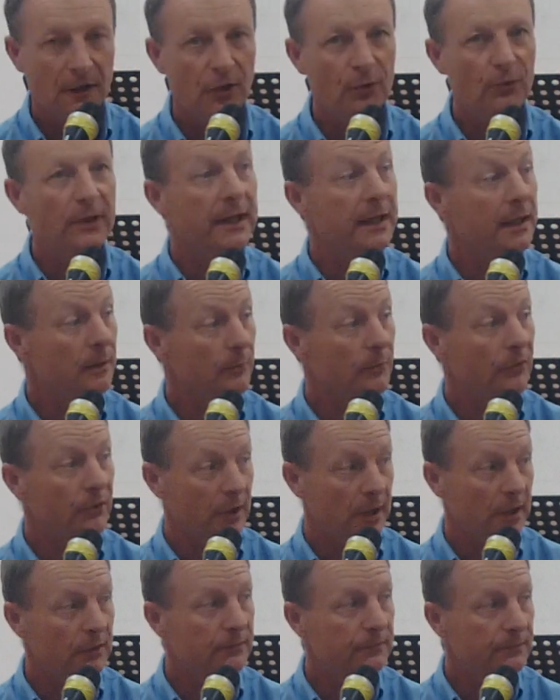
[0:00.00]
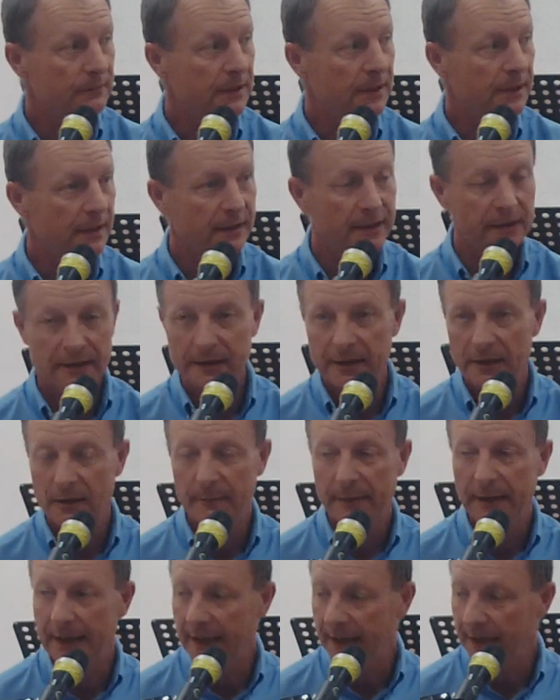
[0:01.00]
Only himself, right? Didn't care
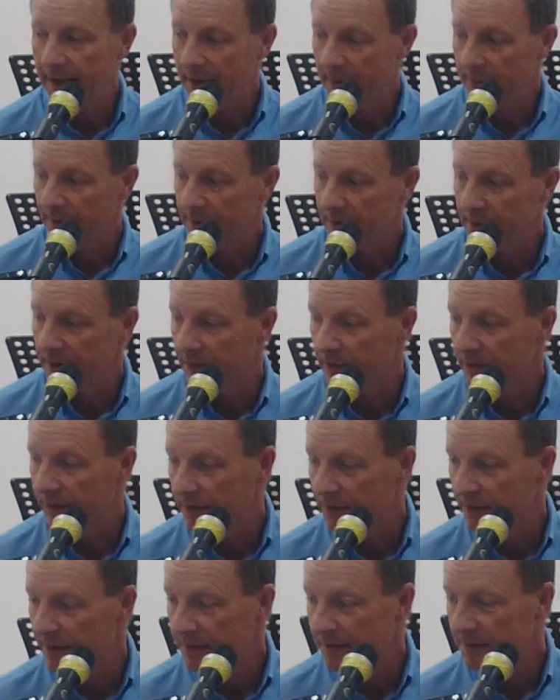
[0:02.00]
about anybody else.